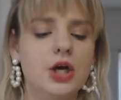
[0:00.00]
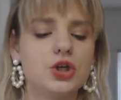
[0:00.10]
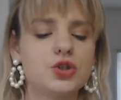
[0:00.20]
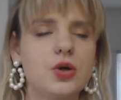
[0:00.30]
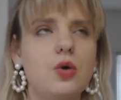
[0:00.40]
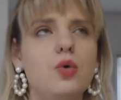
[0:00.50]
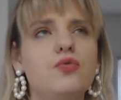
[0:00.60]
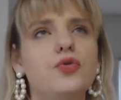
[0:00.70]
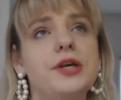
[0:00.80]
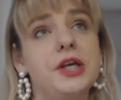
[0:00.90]
So
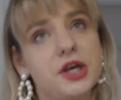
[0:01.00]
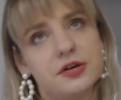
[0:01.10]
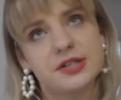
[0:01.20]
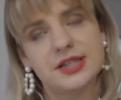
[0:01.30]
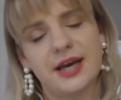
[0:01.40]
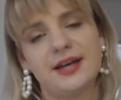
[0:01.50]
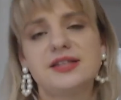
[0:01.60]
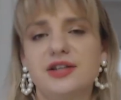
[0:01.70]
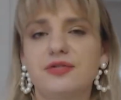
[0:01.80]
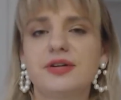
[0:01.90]
for years, I
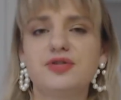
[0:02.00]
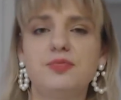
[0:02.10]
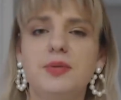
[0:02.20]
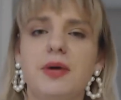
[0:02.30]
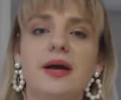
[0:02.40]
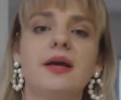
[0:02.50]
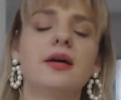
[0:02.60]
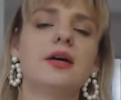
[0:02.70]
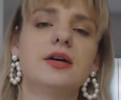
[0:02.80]
consider it to be my